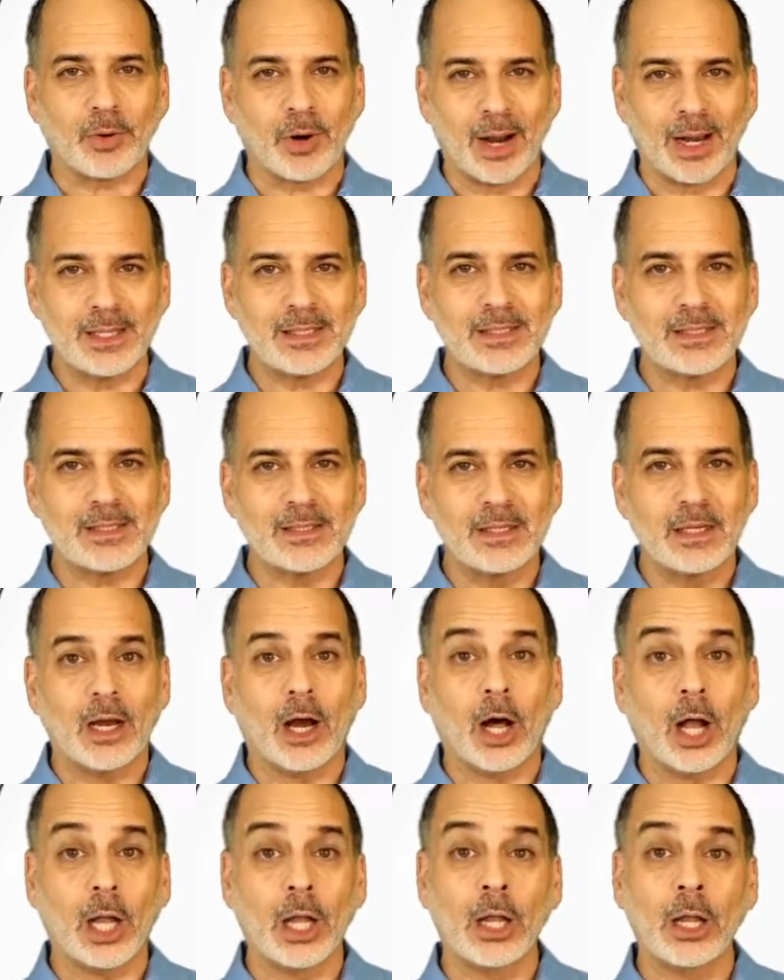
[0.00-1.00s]
price
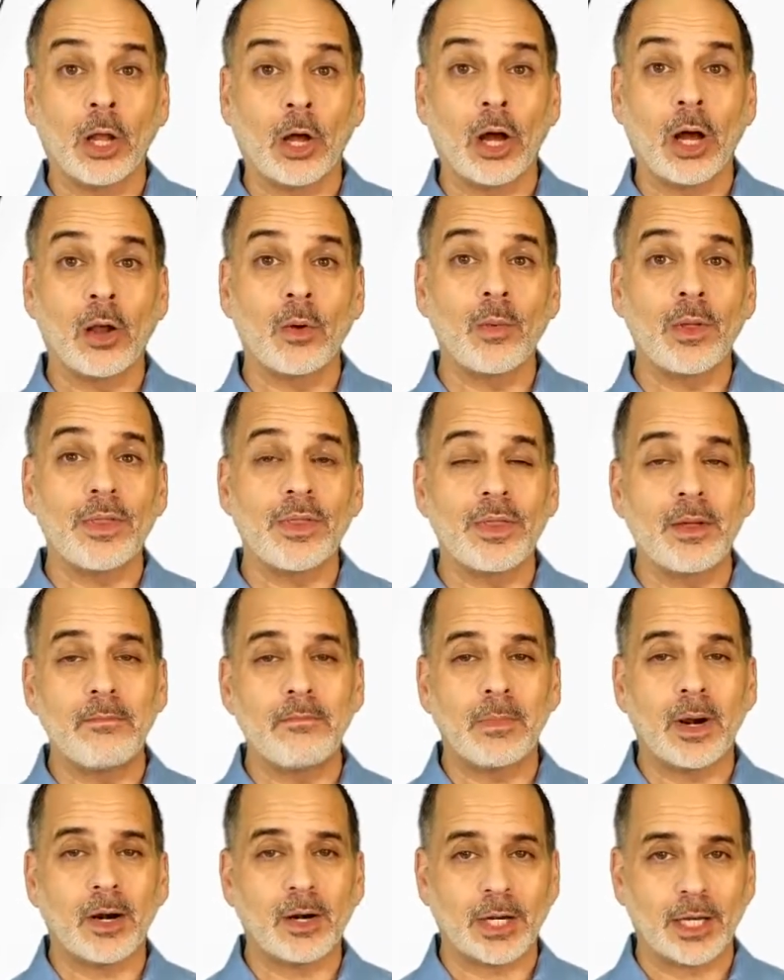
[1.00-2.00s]
along with the
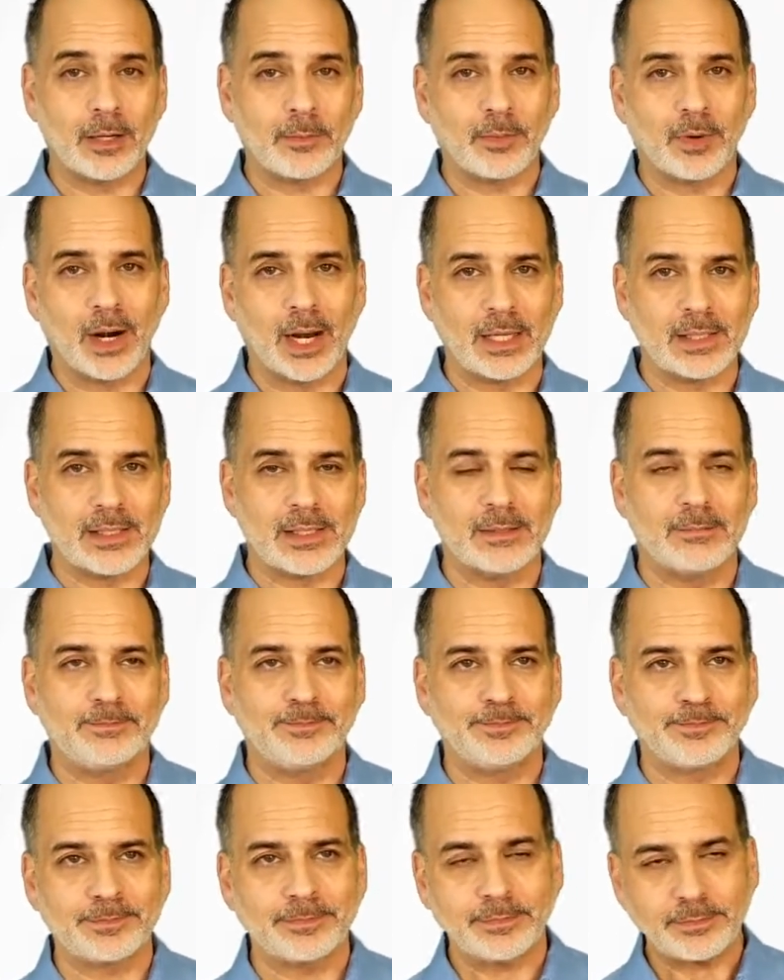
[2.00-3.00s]
market price.
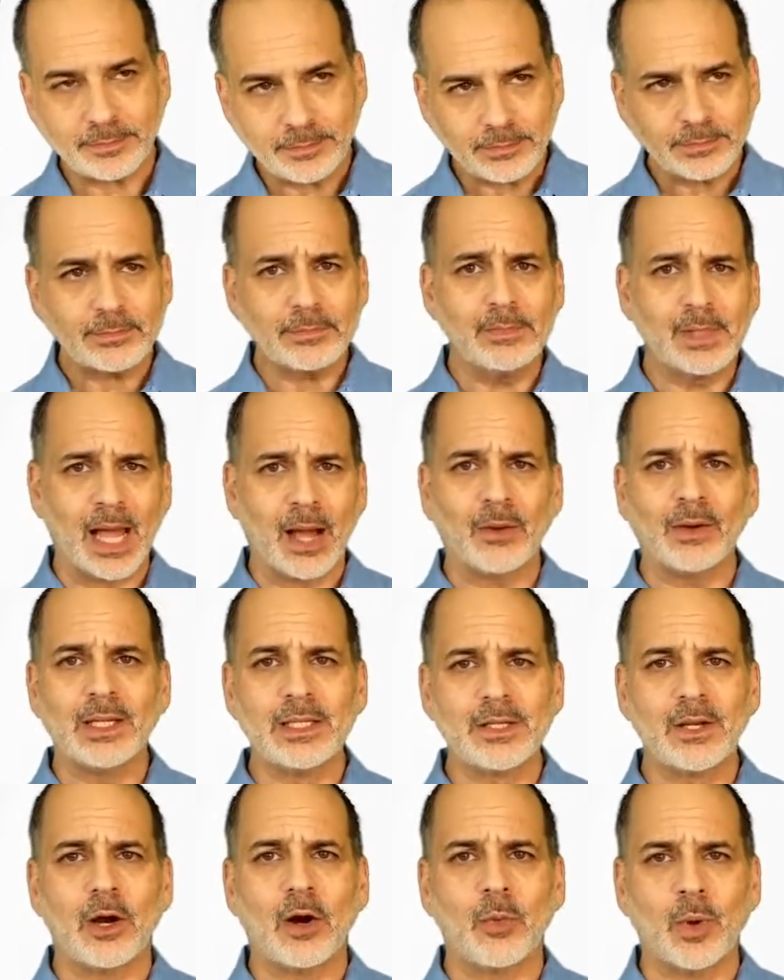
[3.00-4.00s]
Now,
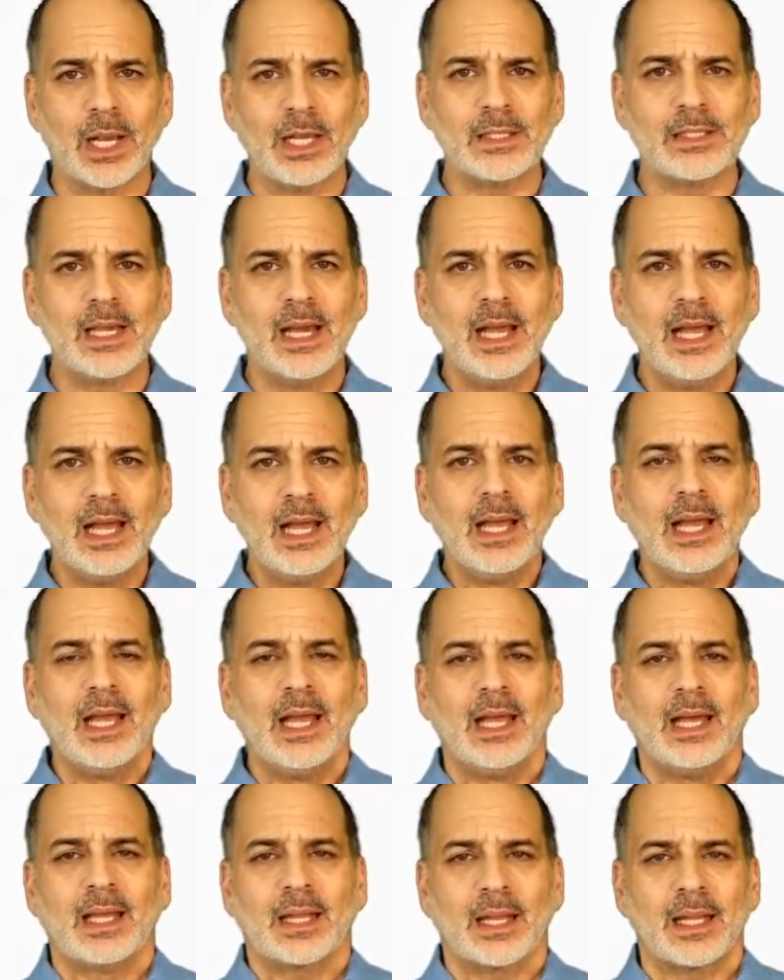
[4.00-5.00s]
as always,
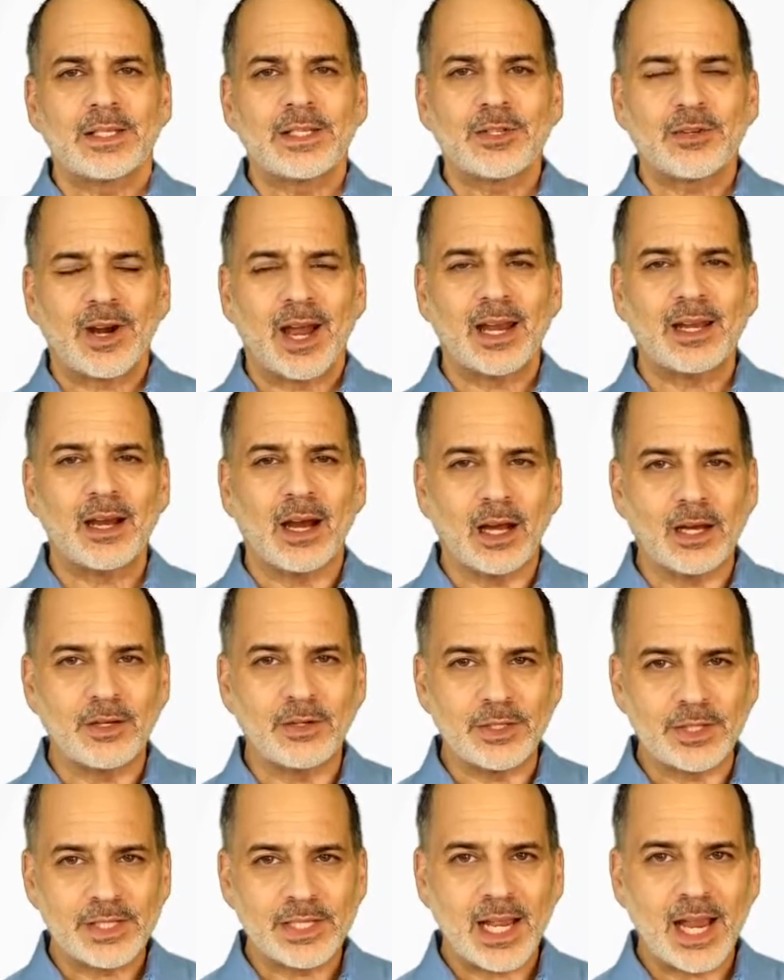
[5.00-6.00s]
let's try to
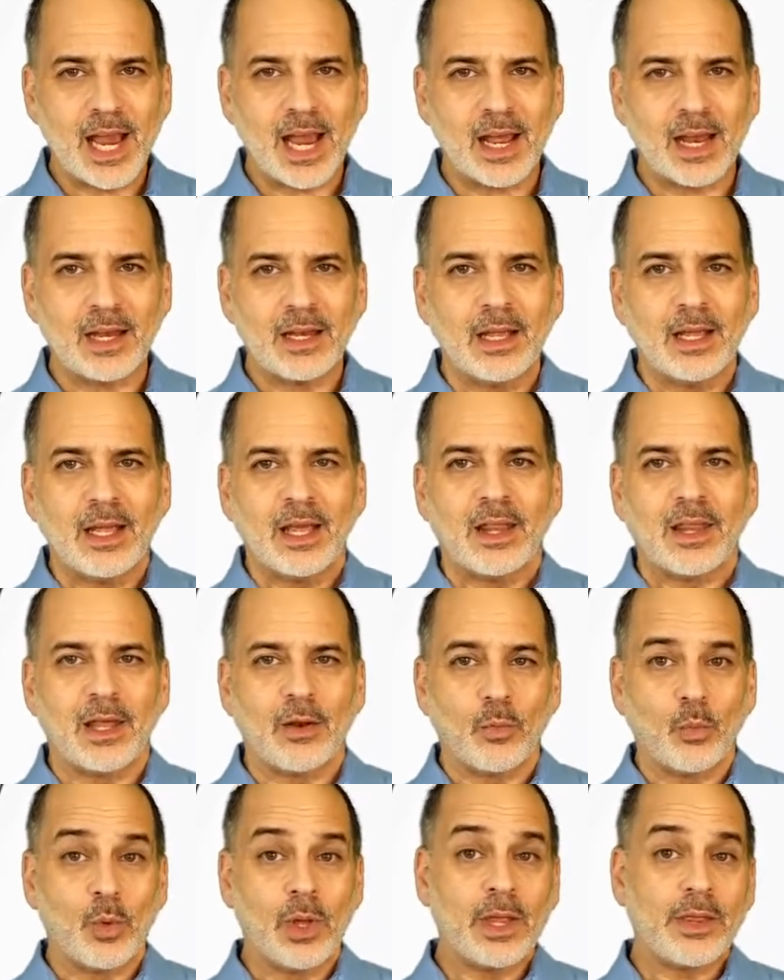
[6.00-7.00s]
understand
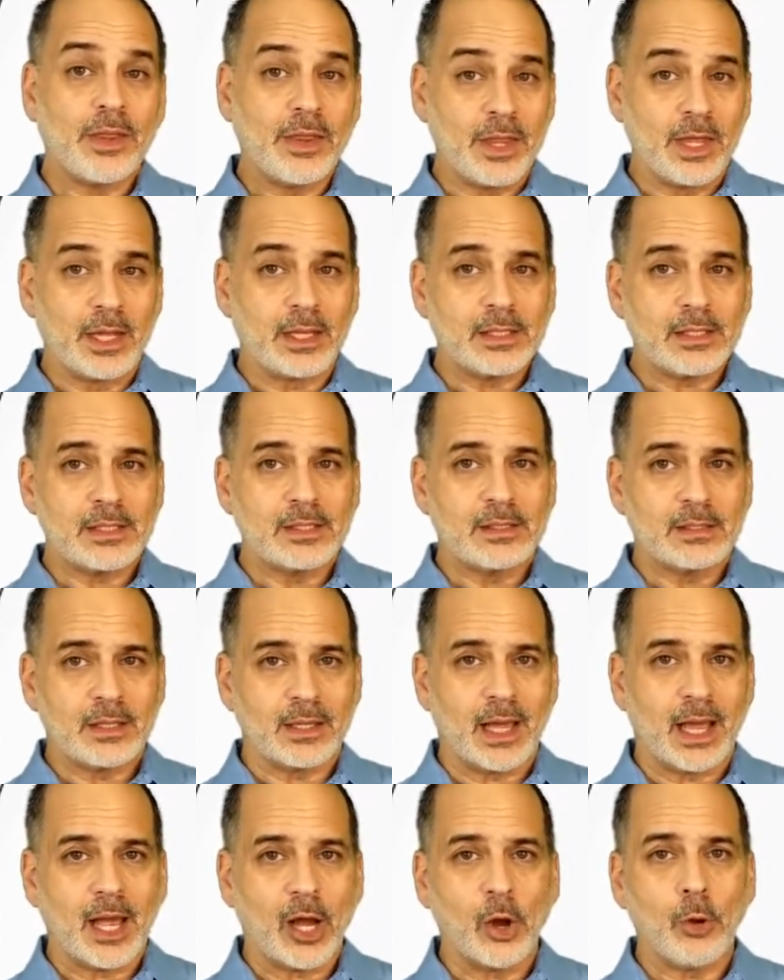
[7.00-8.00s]
that with this,
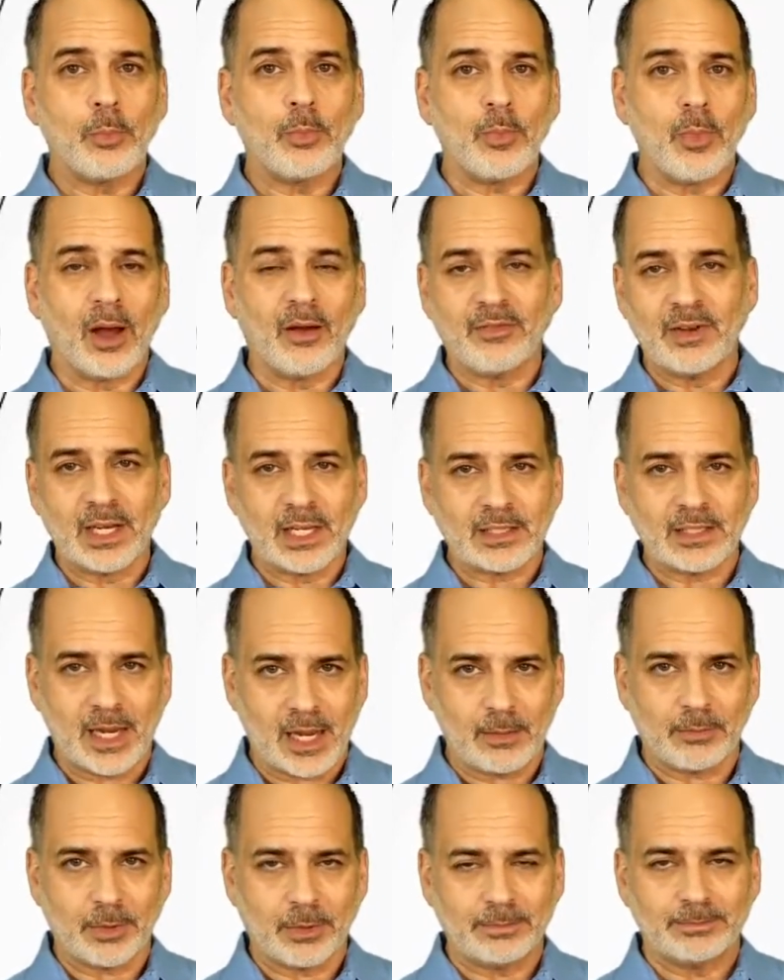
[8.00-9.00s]
the help of an
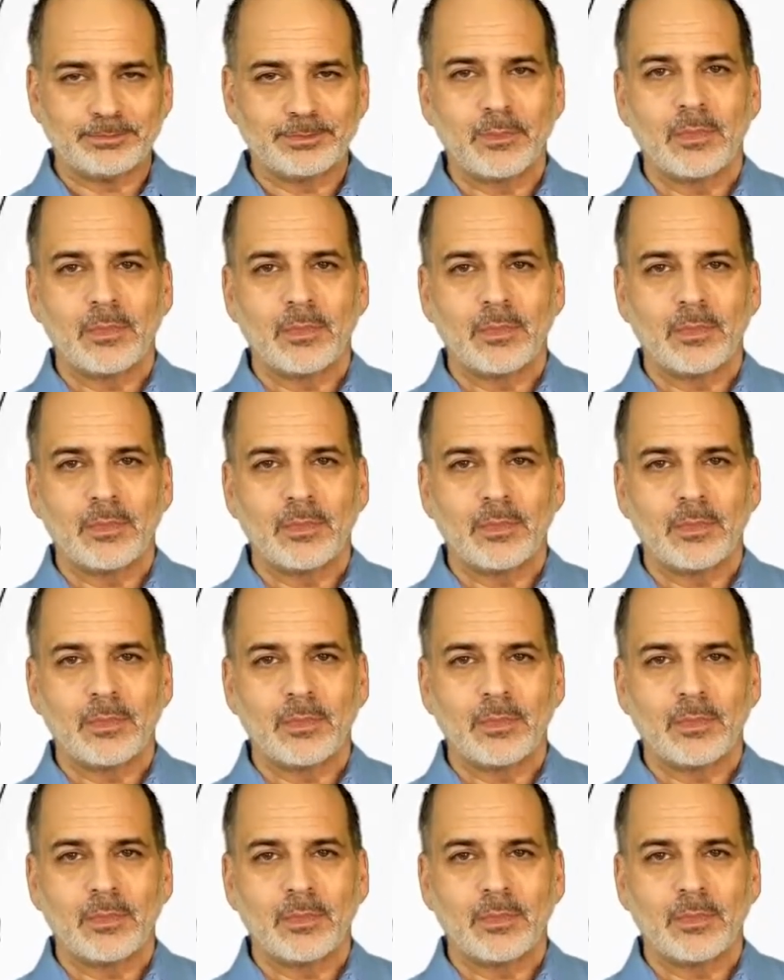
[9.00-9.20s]
example.